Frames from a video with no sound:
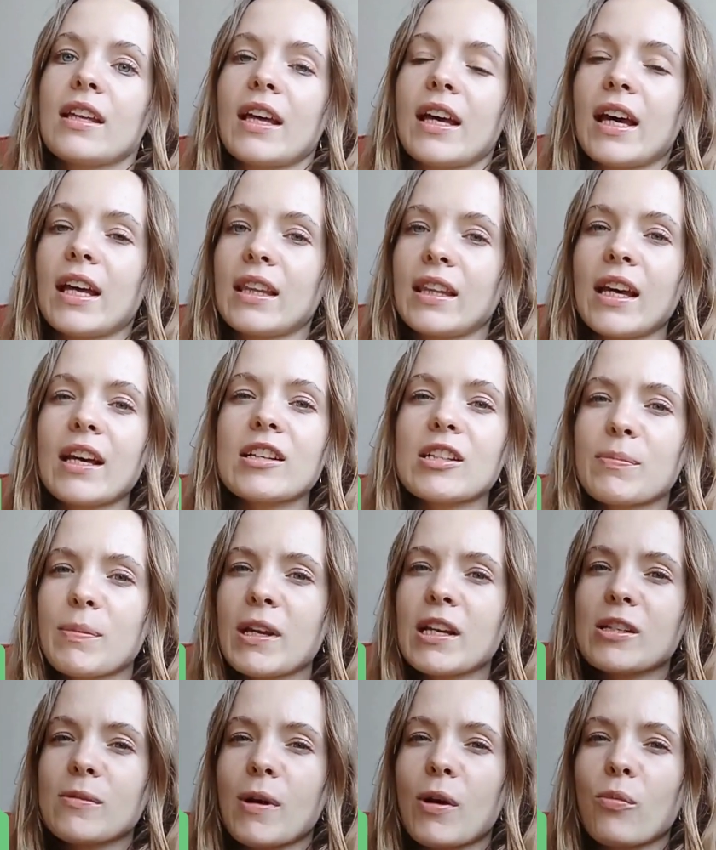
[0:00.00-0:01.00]
And that
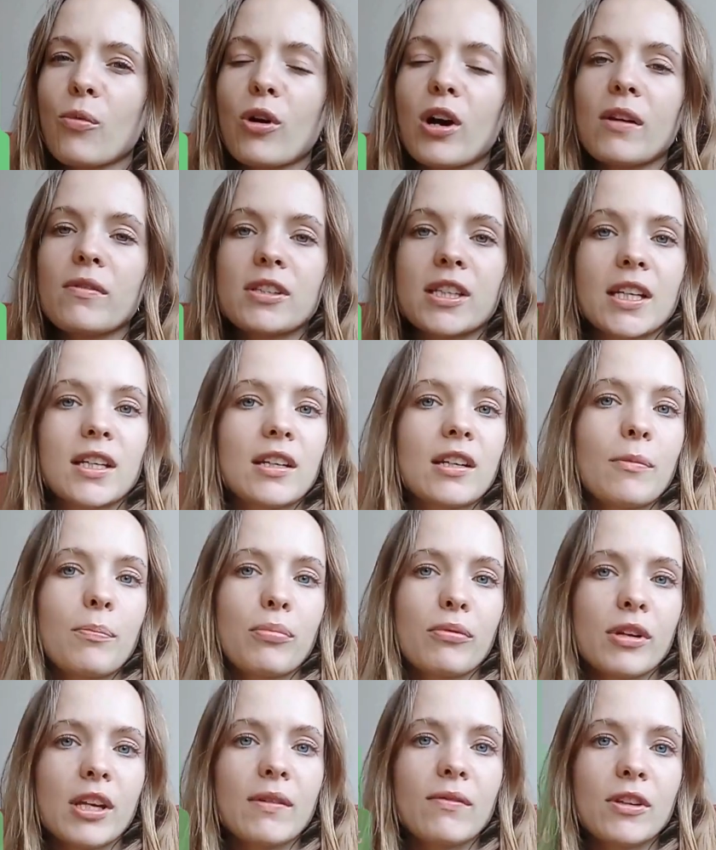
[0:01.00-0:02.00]
speaks about what I've said in a
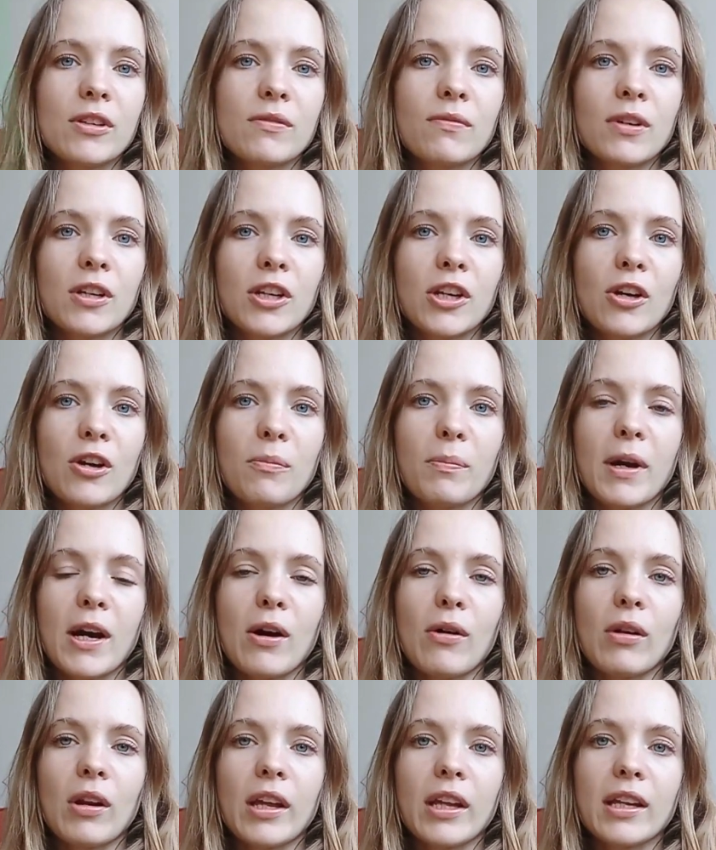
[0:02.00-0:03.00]
previous video
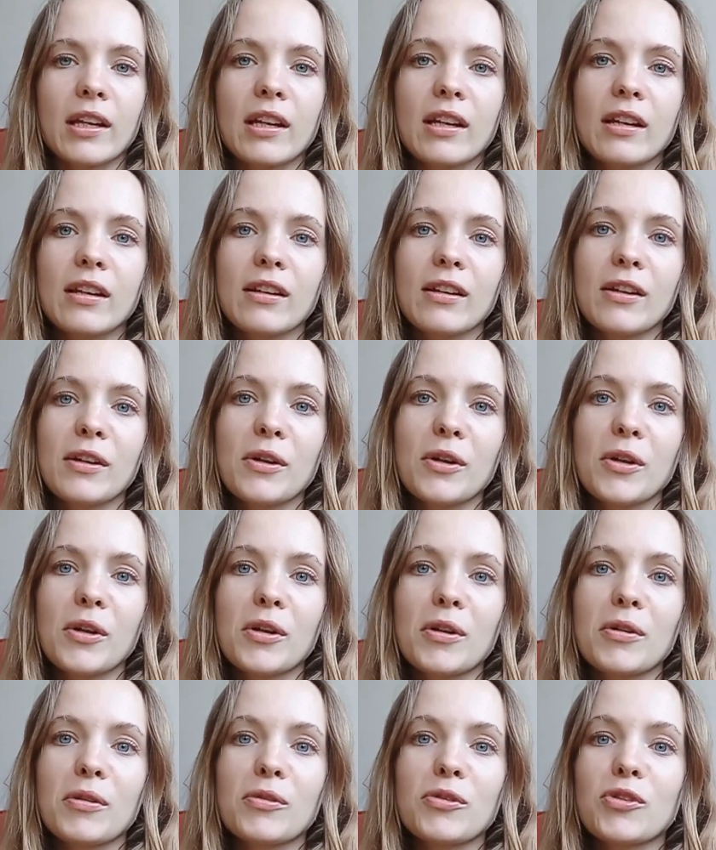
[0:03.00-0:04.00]
about like,
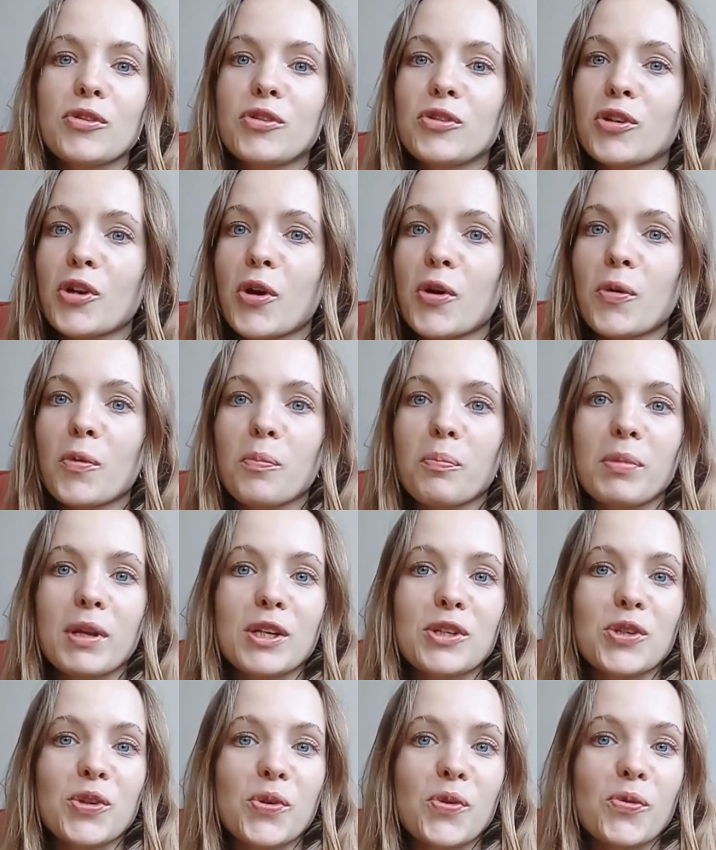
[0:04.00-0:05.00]
don't be
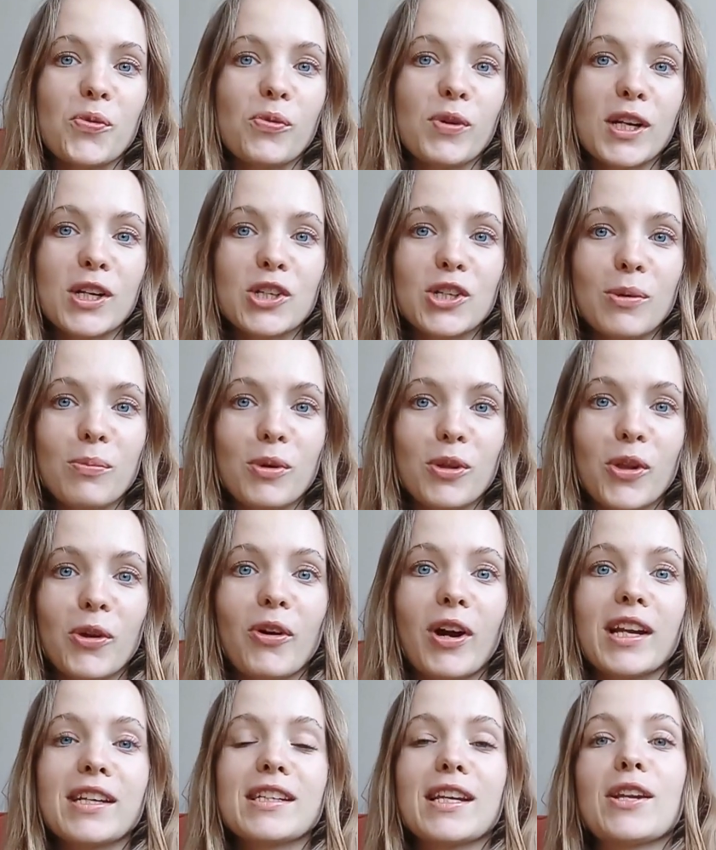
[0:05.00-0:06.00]
too rigid with your
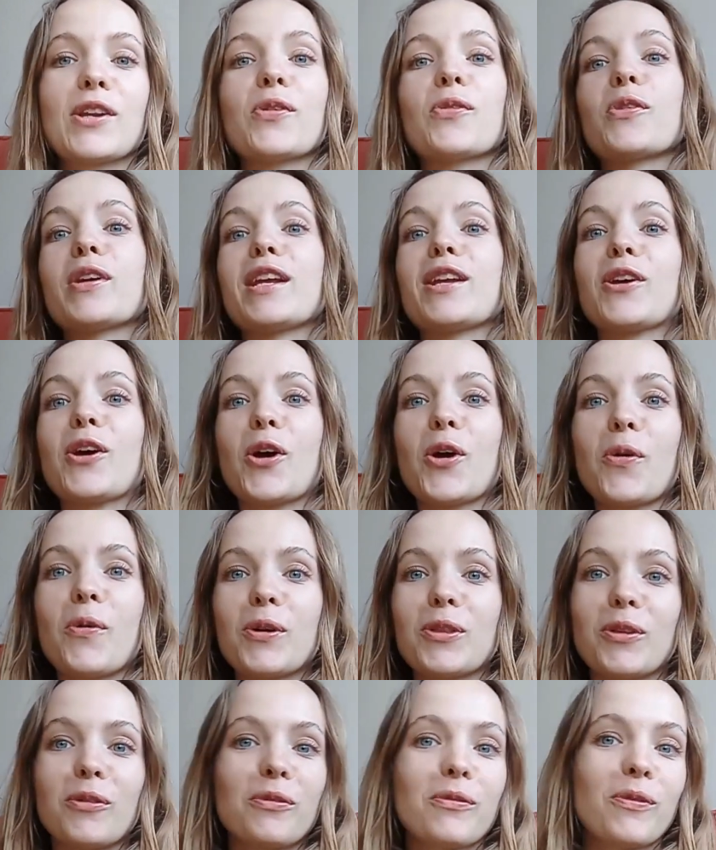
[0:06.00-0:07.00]
itinerary, go
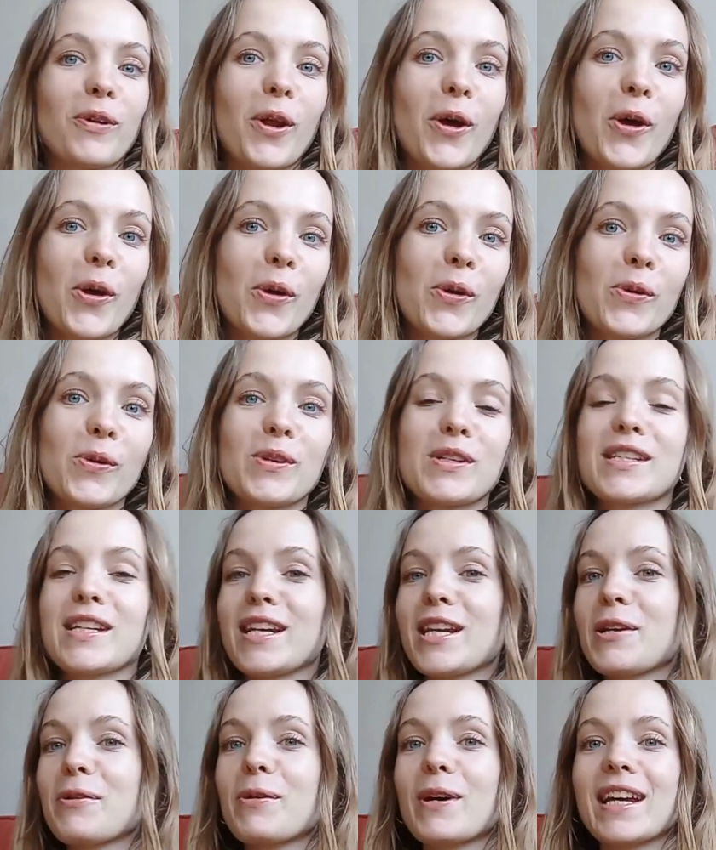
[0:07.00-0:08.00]
with the flow,
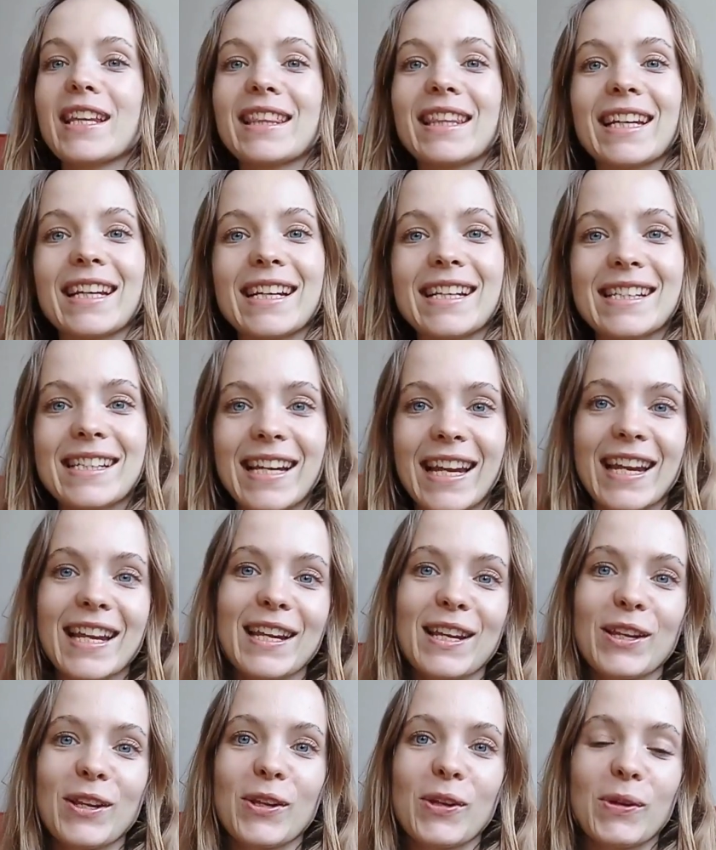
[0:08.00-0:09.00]
see where things
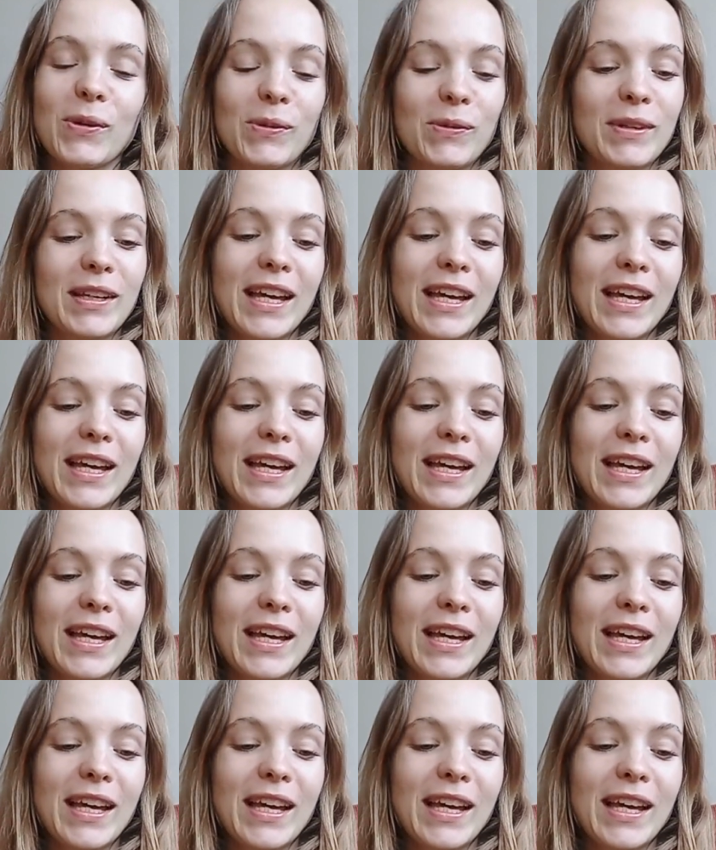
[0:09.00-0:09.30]
take you.